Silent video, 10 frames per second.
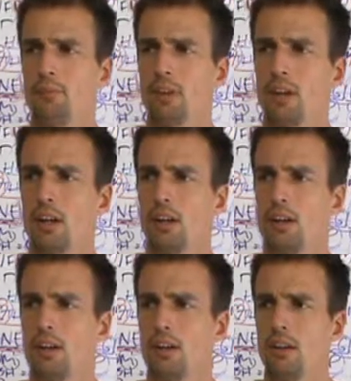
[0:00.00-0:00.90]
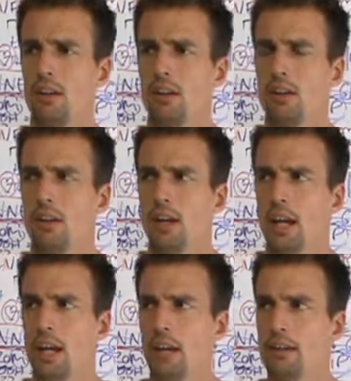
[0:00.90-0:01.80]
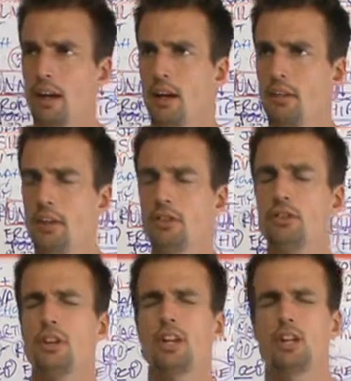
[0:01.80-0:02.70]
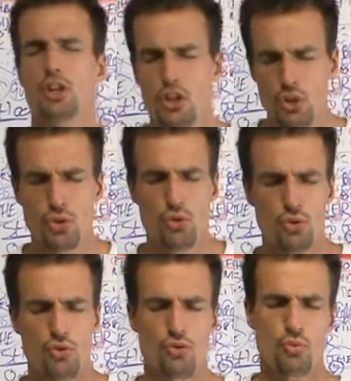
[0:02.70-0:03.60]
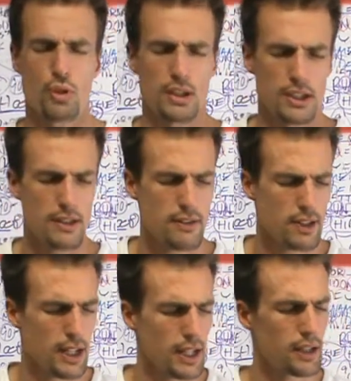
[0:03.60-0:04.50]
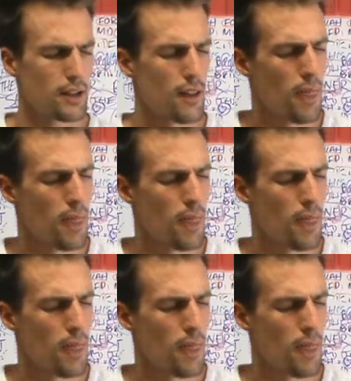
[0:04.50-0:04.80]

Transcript: Okay? And uh, this is a huge one. It's like,